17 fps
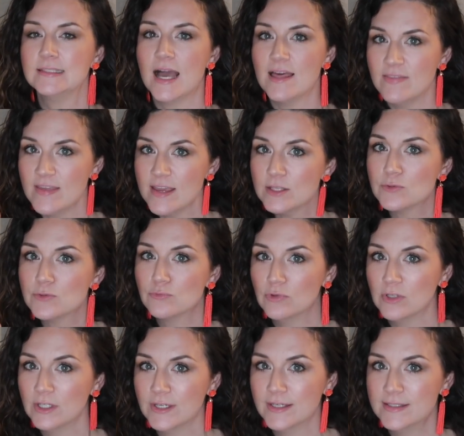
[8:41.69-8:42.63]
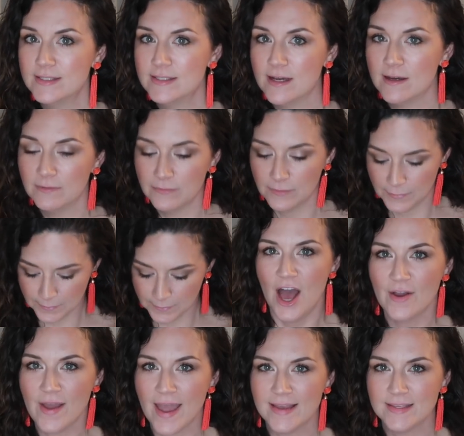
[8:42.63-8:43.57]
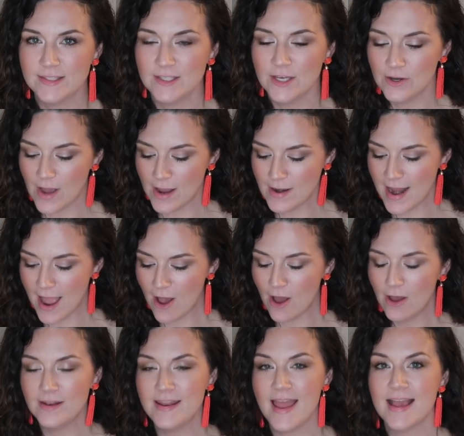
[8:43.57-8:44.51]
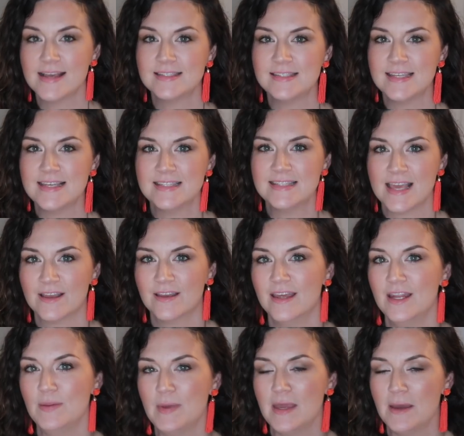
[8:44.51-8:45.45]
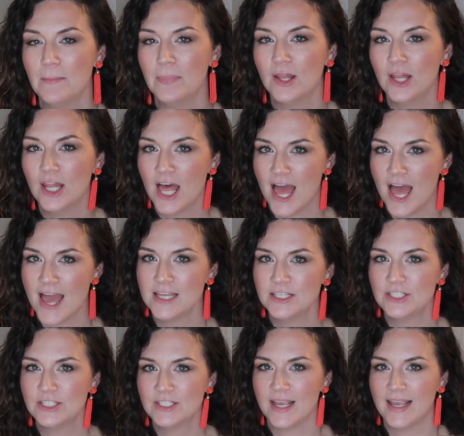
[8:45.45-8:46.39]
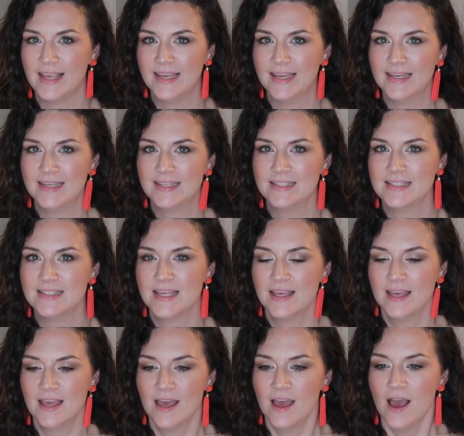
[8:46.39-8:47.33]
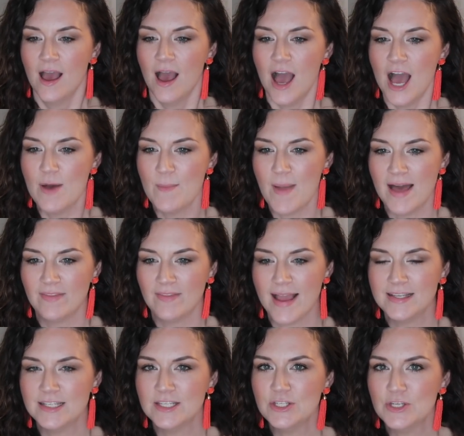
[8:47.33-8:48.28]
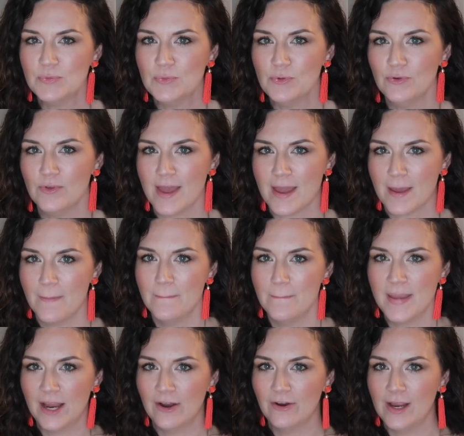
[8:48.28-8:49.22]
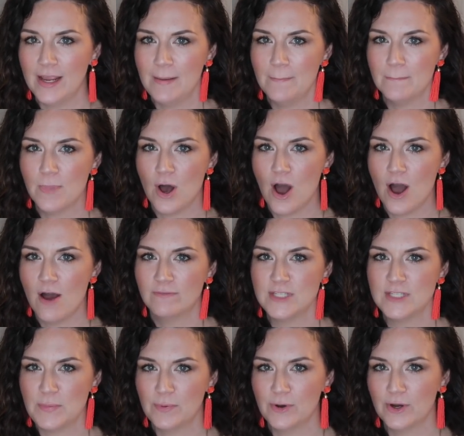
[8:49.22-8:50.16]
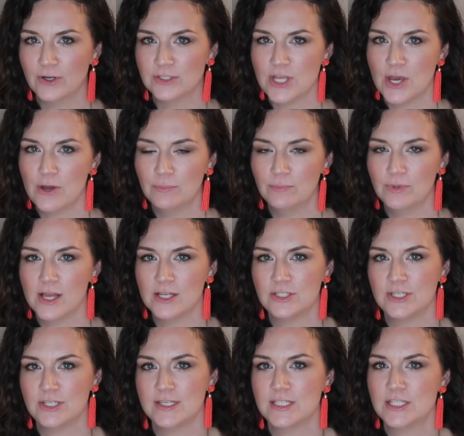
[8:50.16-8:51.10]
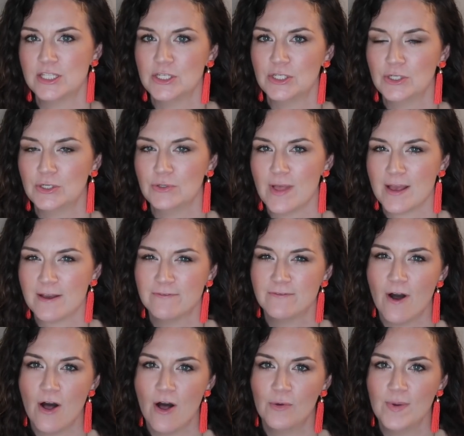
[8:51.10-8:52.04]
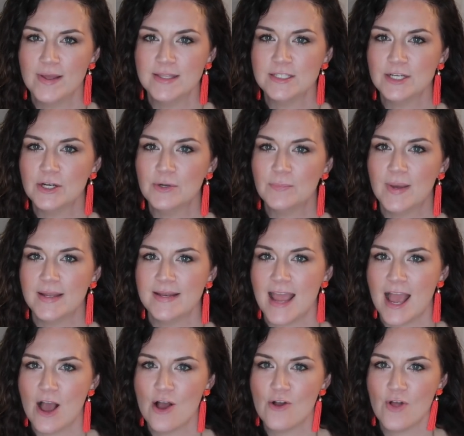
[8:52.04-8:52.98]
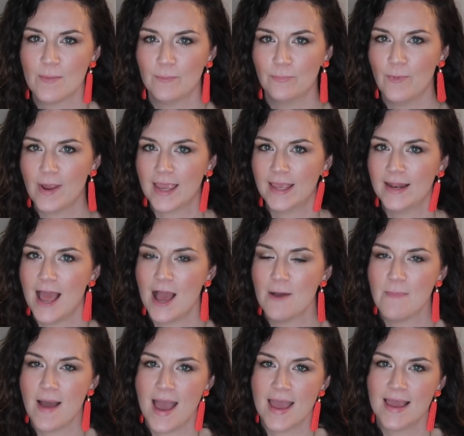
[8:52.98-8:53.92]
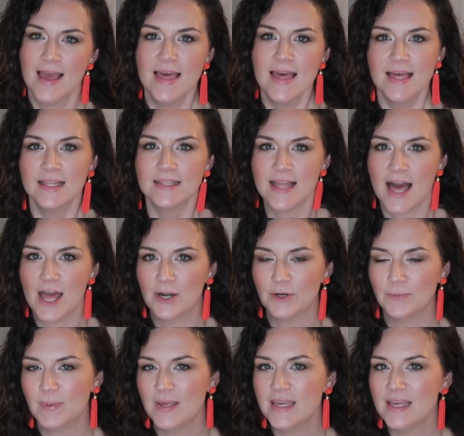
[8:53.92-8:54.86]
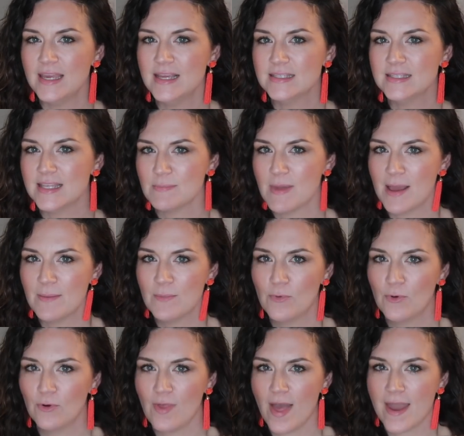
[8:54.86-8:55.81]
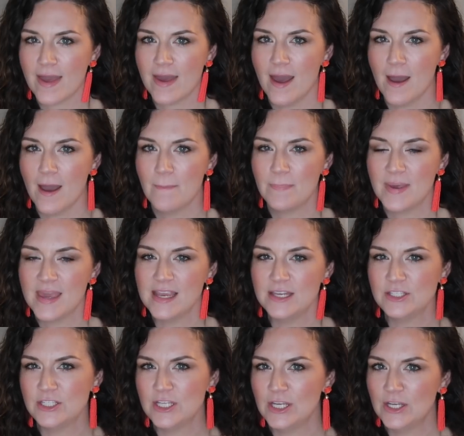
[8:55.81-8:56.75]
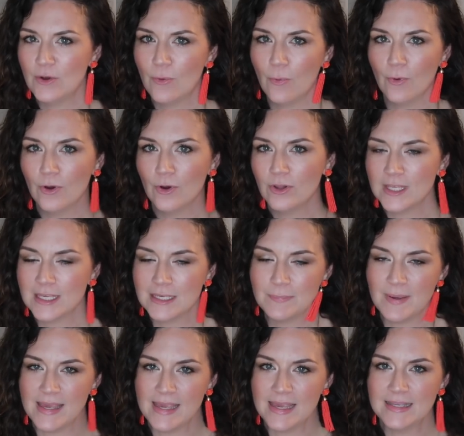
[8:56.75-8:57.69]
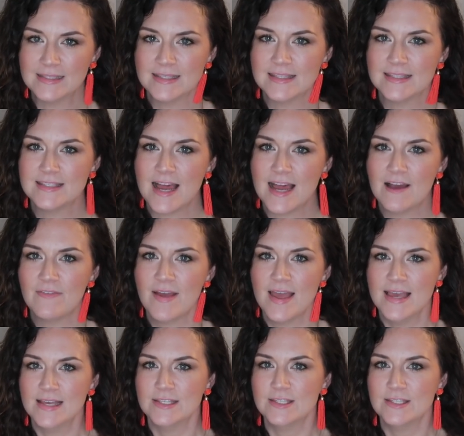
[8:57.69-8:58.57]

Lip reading: I think it's really good stuff. Okay, so now next is gonna be a blush, and I like to do more like berry mauve, deeper tone blushes through like fall and winter, but now I'm breaking out my lighter pinks and my more like peachy, corally pinks and stuff.